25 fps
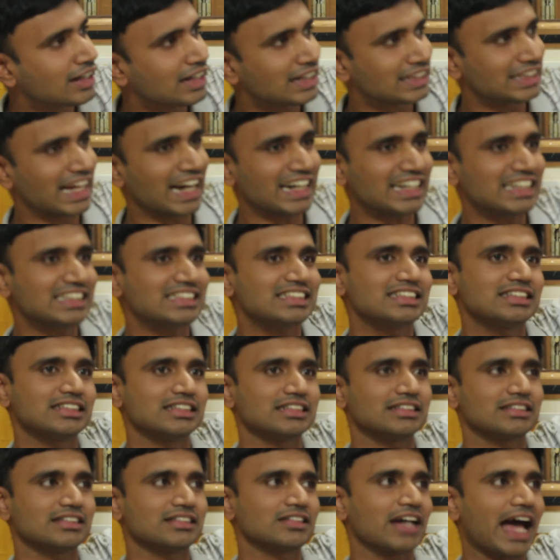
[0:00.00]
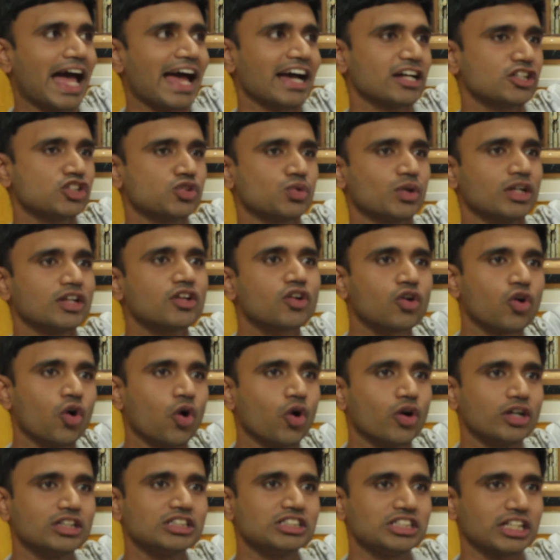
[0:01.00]
that is the actual
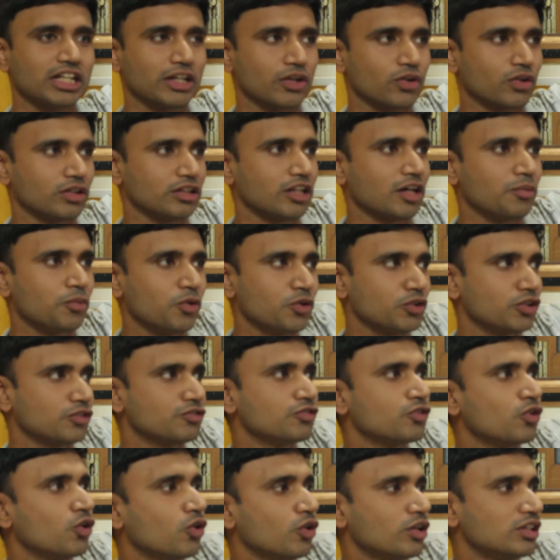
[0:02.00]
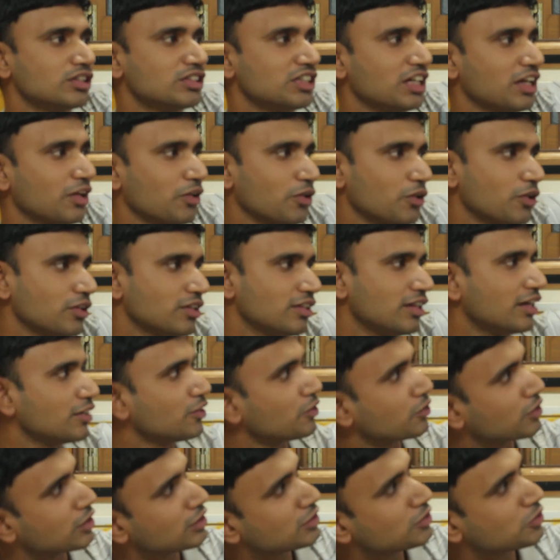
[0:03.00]
code she wrote, the amount of code she wrote
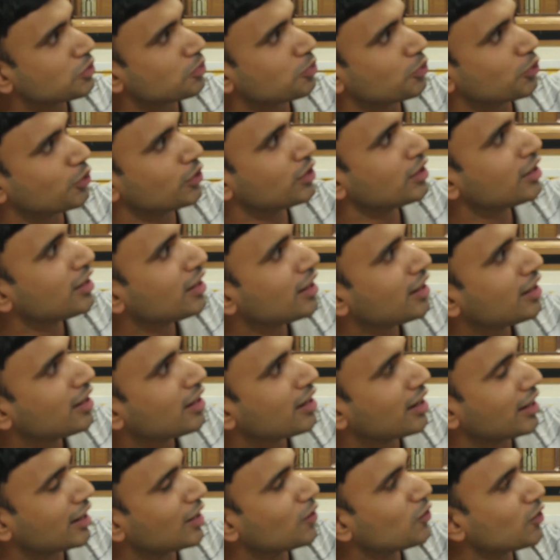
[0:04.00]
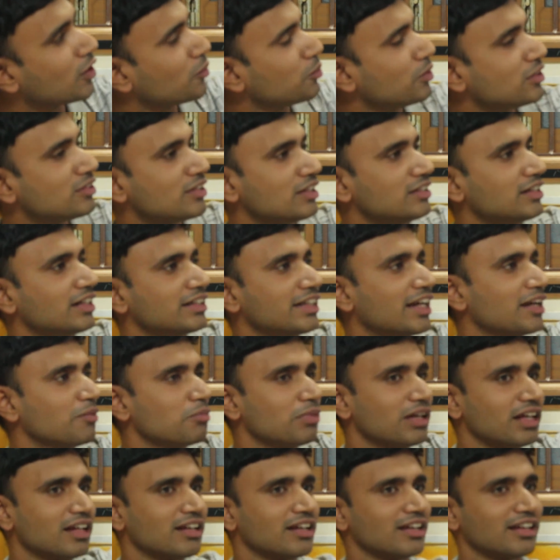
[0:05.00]
that took us to moon. And now obviously that
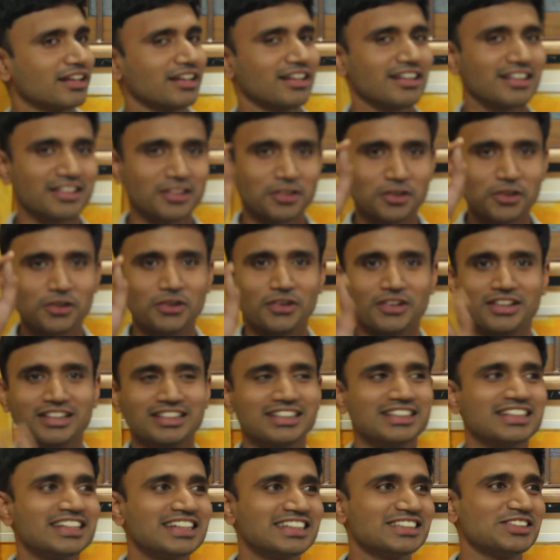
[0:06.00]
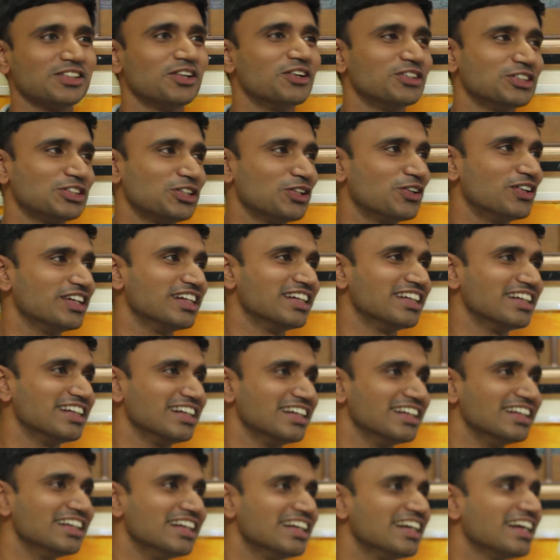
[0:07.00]
can be, so shown in
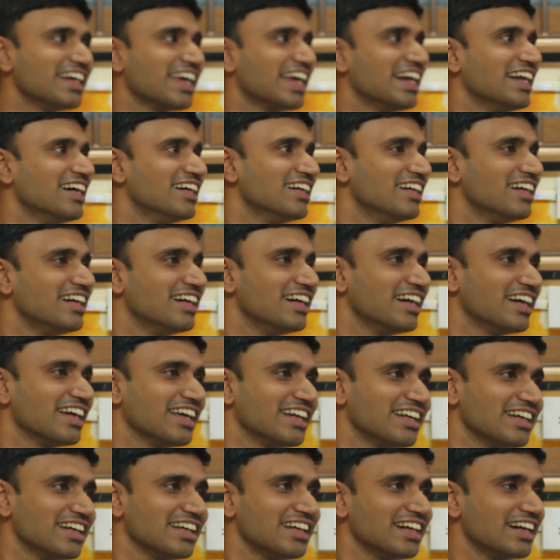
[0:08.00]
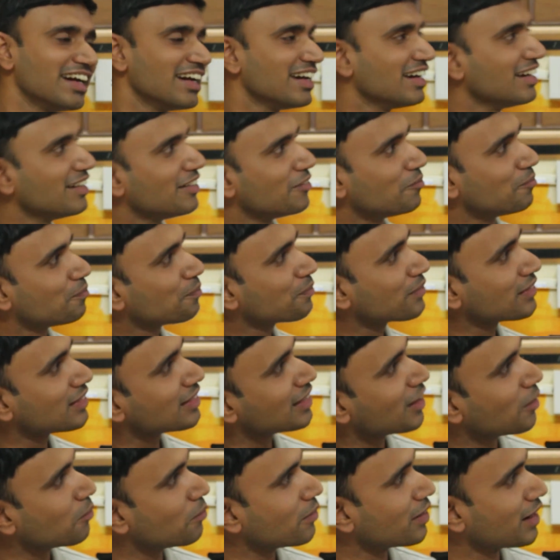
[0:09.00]
a little
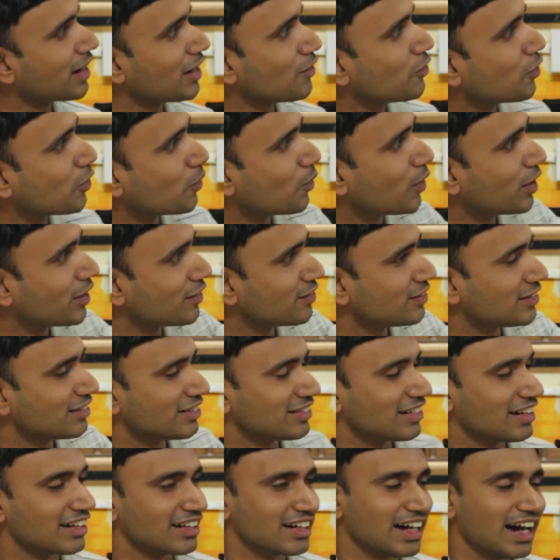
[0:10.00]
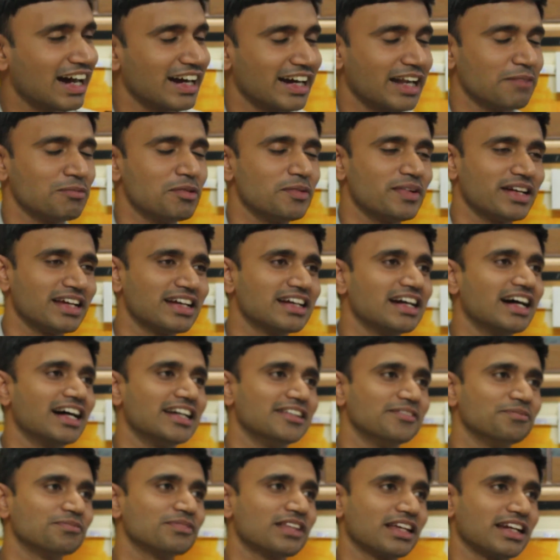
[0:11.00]
thumb drive or whatever, a card, a memory
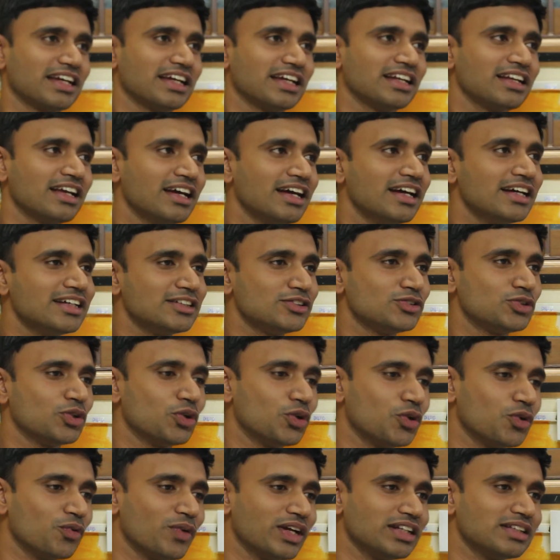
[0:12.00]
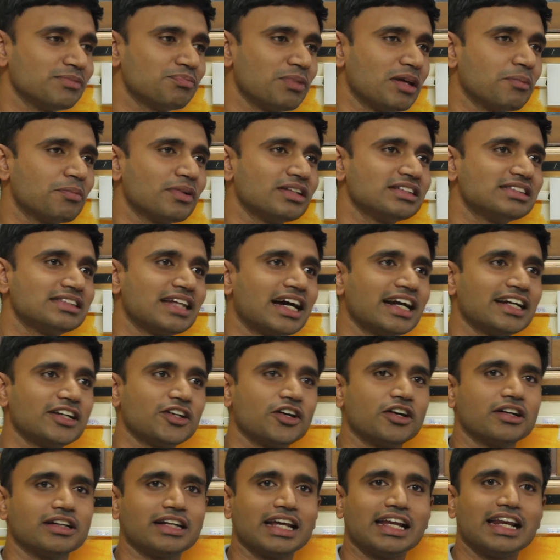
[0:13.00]
card, right? So when people start
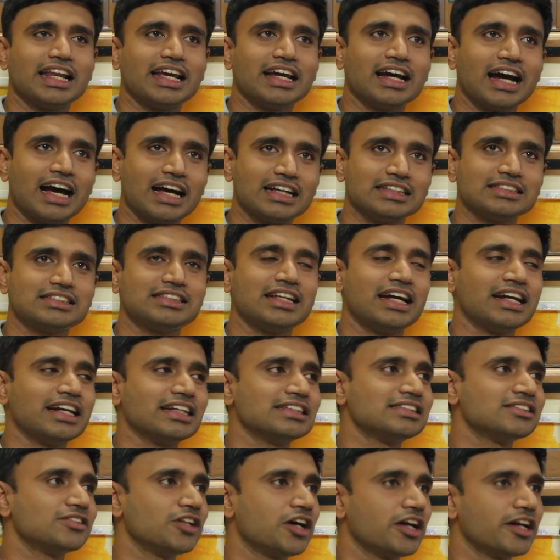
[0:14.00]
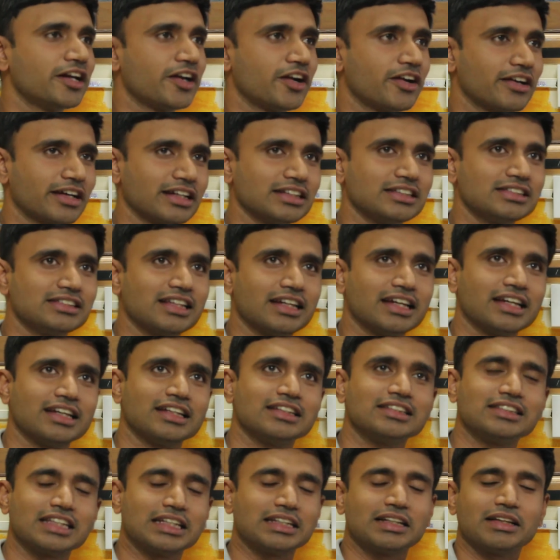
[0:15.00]
telling us that it's not rocket
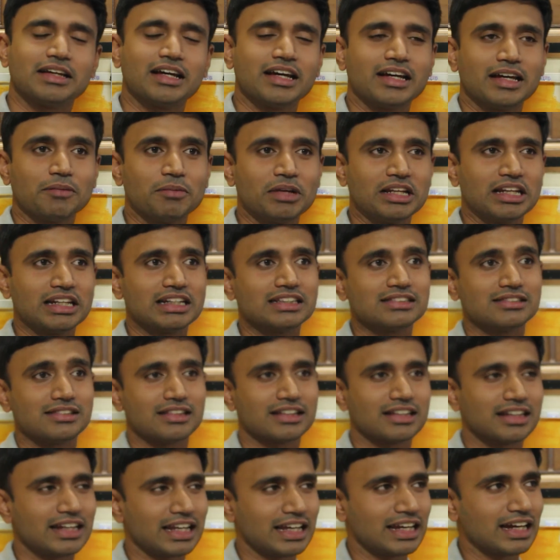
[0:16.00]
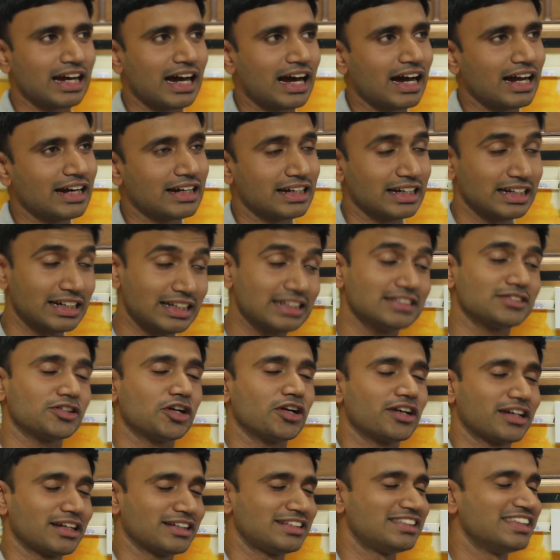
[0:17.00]
science, it is really hard, it is
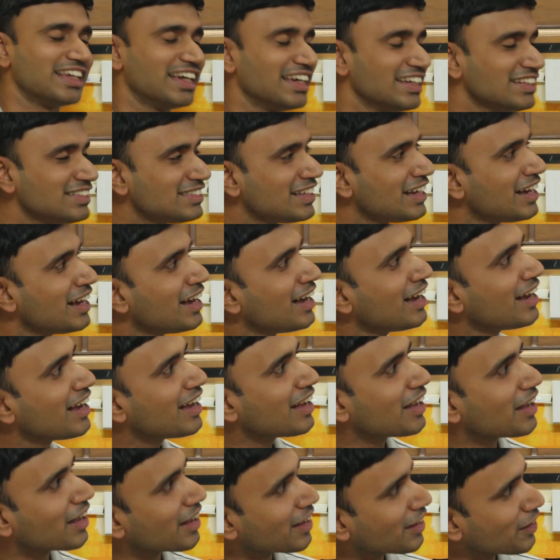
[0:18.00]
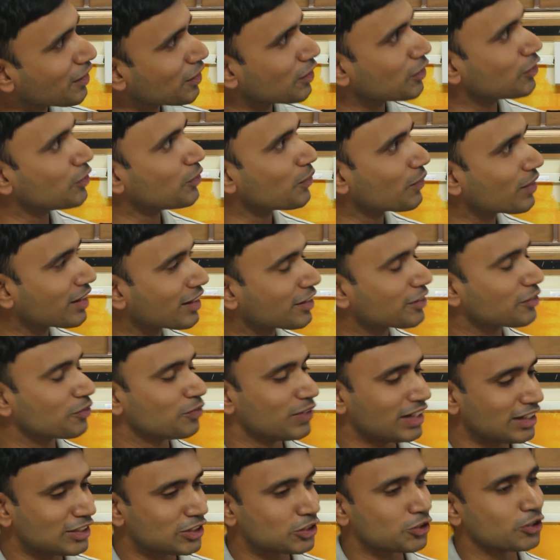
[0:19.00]
rocket science,
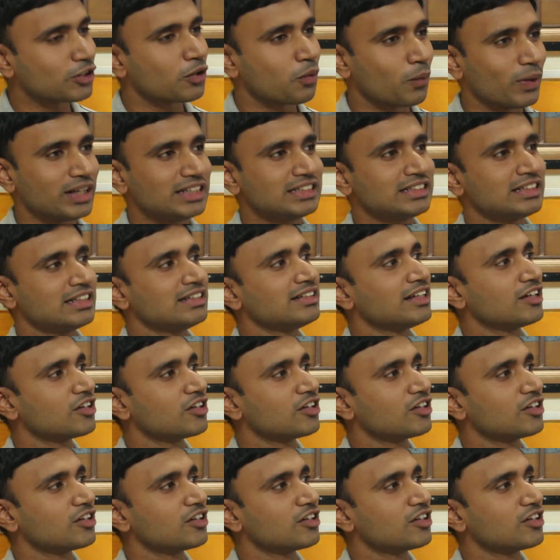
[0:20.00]
we should question the